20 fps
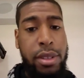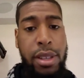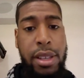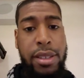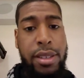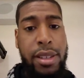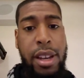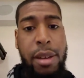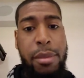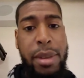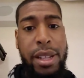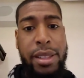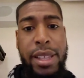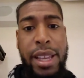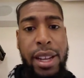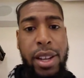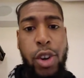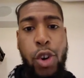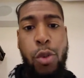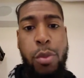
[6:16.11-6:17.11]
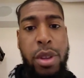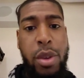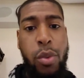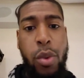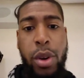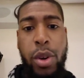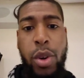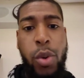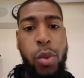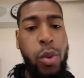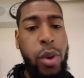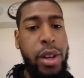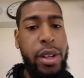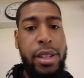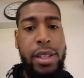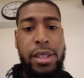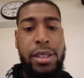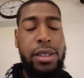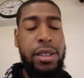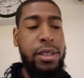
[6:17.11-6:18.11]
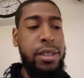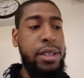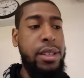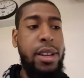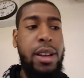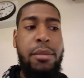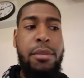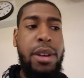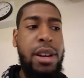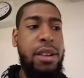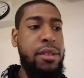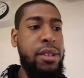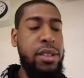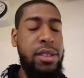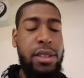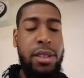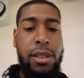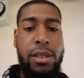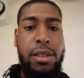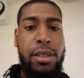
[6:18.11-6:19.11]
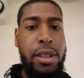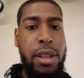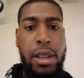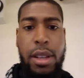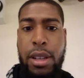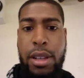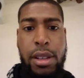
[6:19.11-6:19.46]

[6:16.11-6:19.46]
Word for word: he's come out that Kobe 101 and just come out and just.